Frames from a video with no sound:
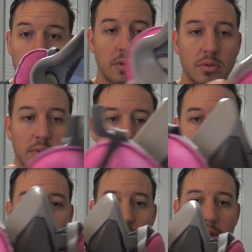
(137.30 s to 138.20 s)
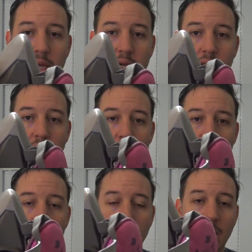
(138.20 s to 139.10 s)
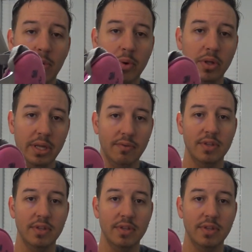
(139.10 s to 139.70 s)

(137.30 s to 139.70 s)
So this is it right here. I will leave